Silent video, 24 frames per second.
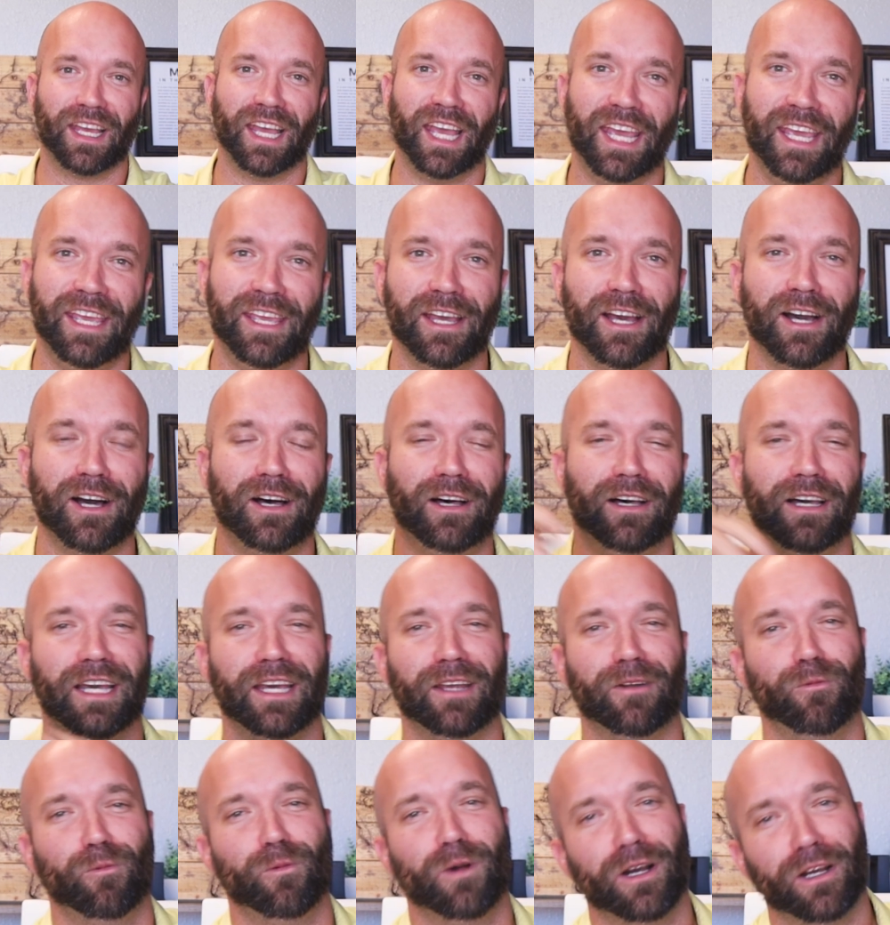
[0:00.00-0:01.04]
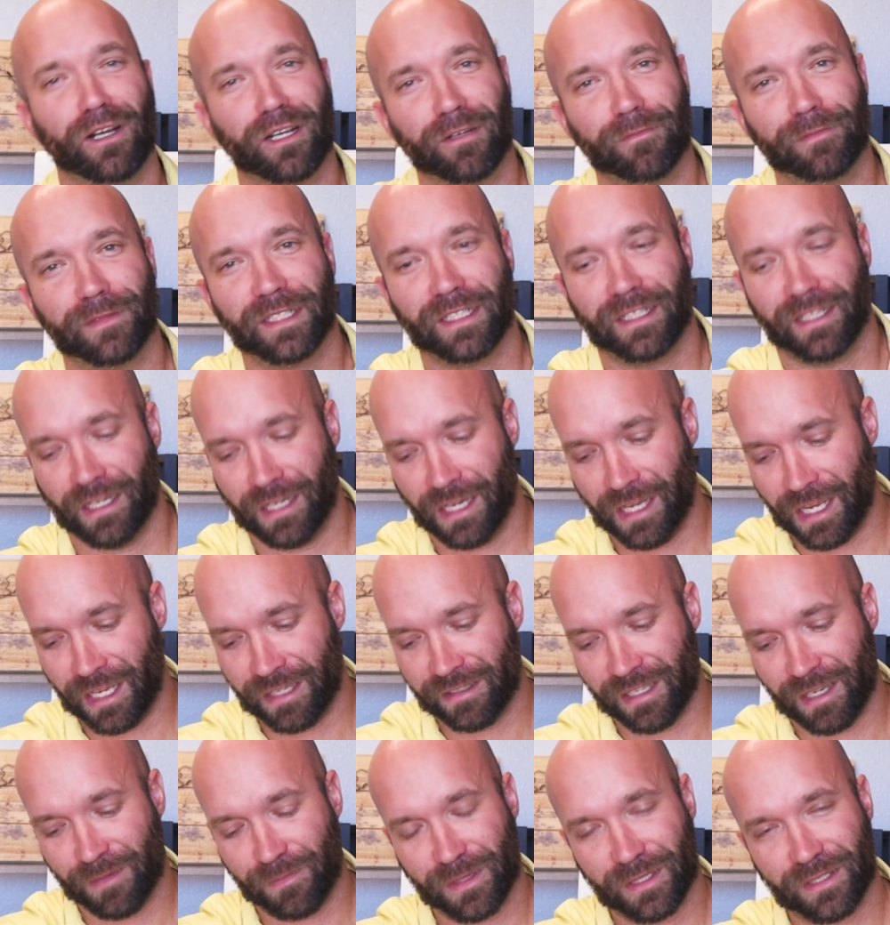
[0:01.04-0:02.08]
Hey y'all, and welcome to
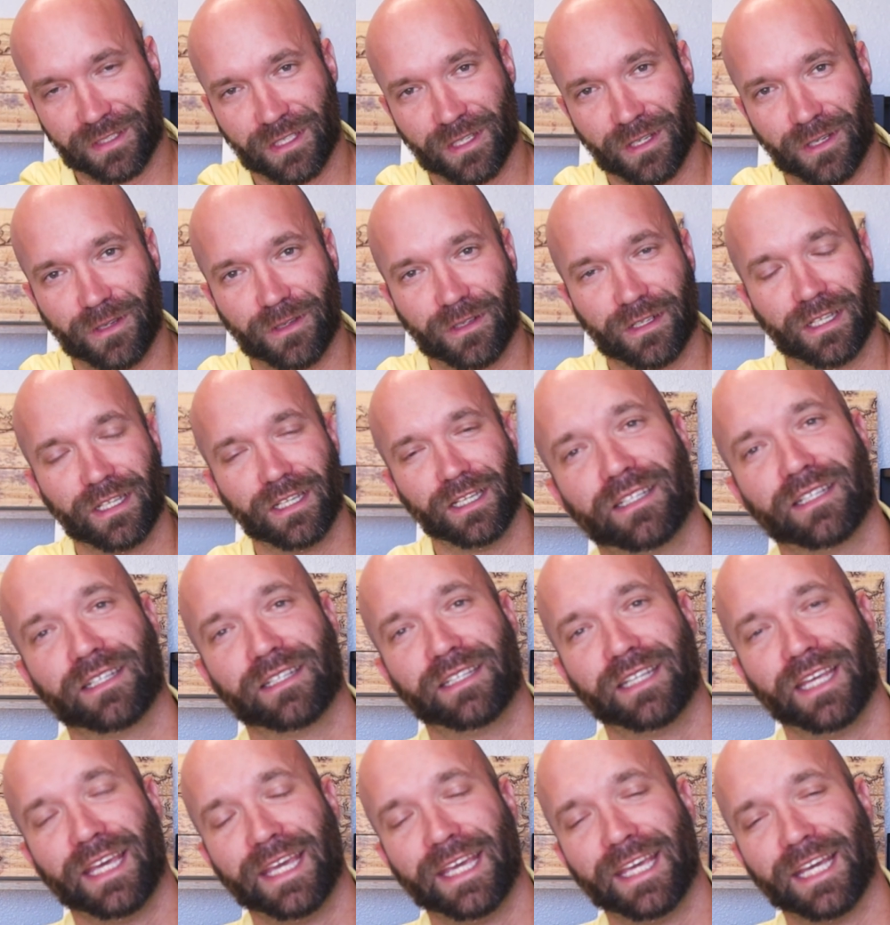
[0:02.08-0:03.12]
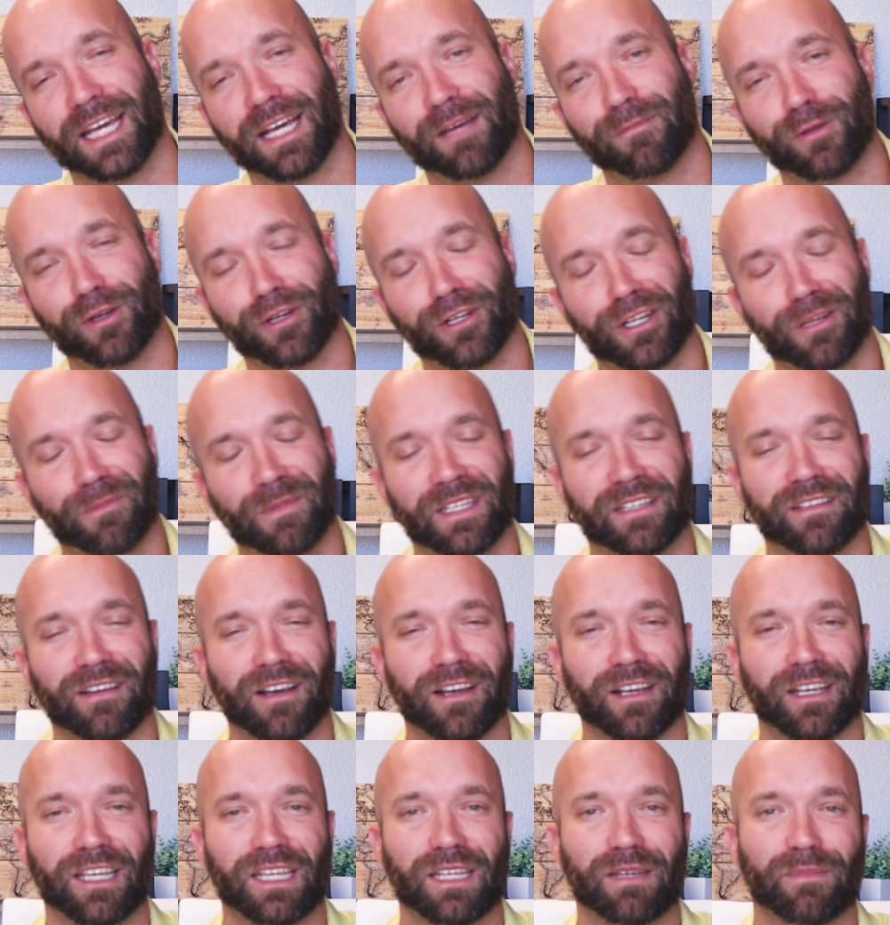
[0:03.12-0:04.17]
today's episode. Today I'm going to be
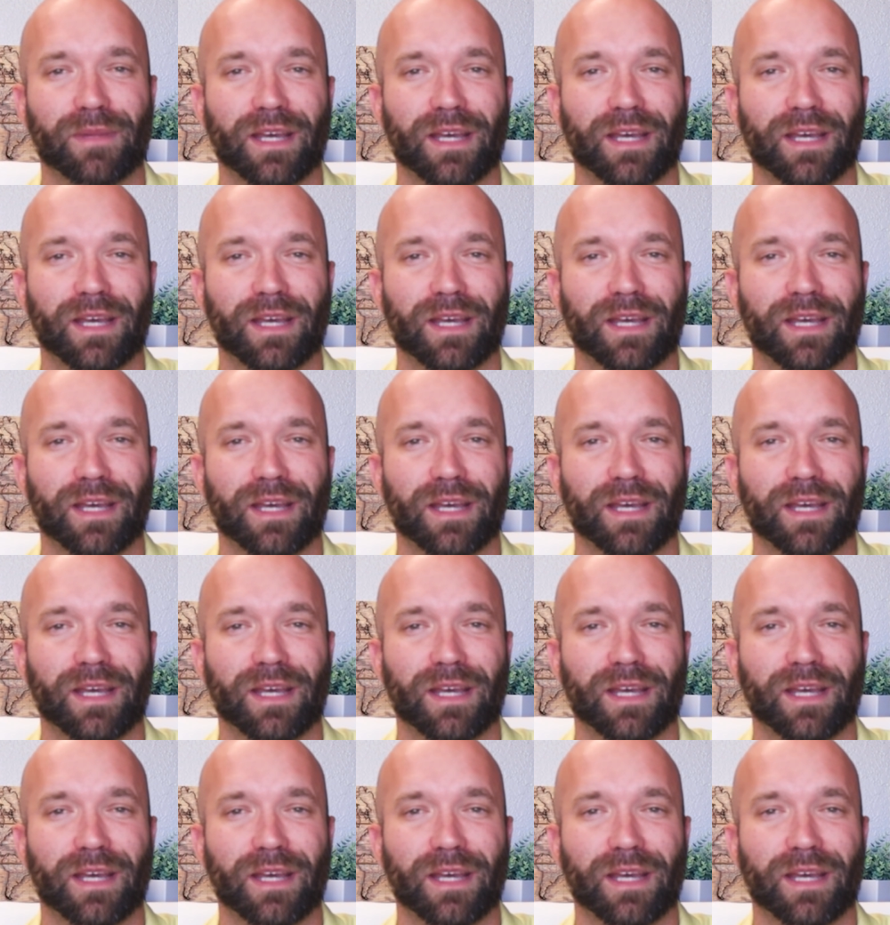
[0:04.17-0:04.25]
talking